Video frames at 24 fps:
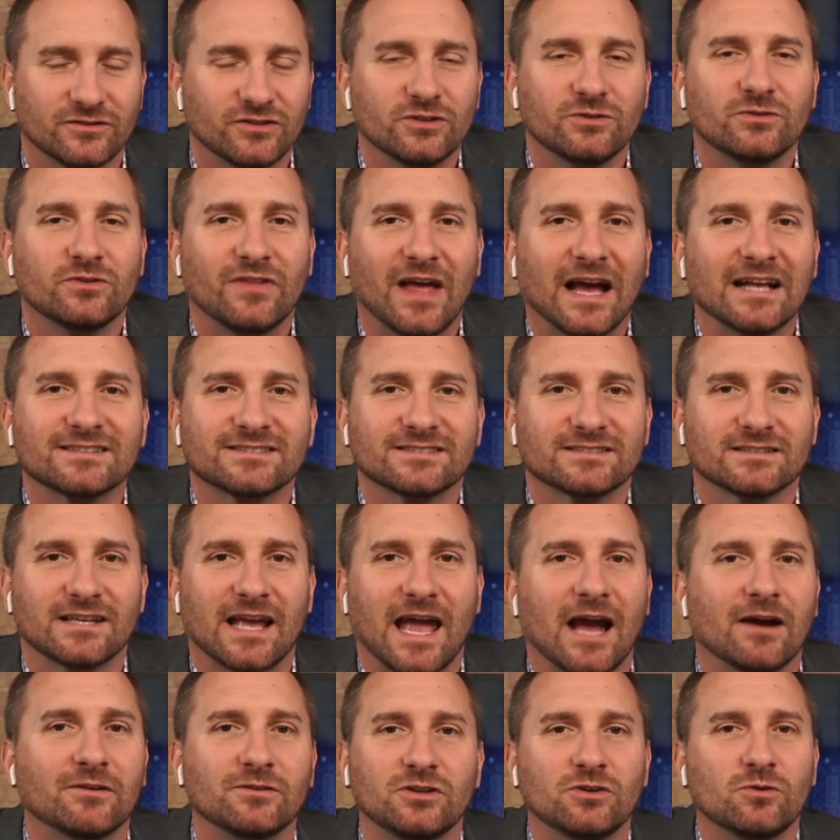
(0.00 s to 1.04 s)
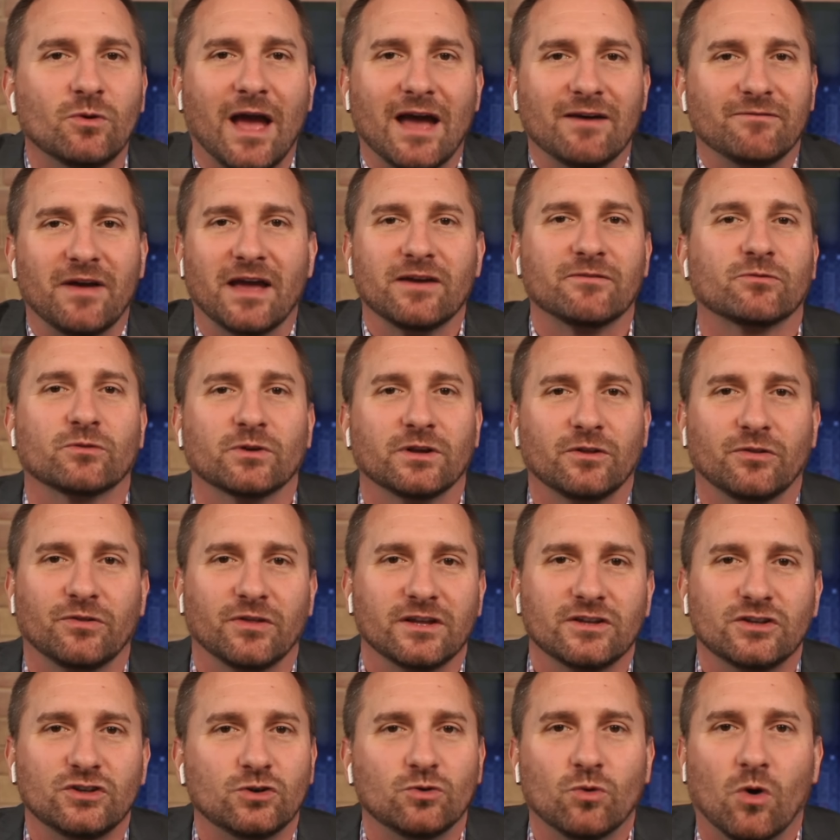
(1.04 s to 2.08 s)
Dude, that's how you have
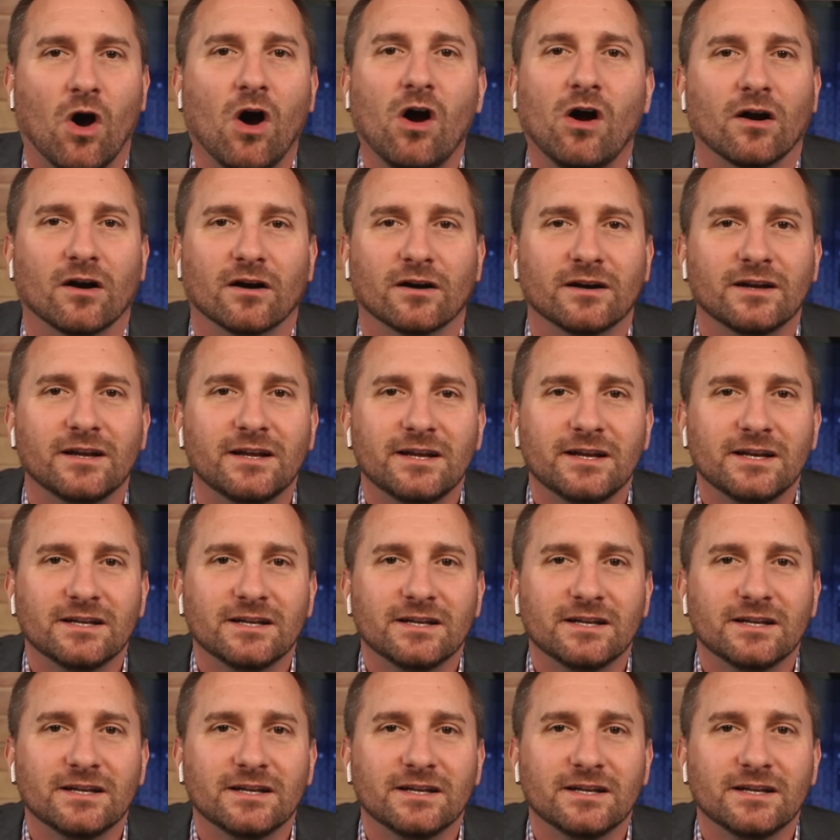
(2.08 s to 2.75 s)
everything you are.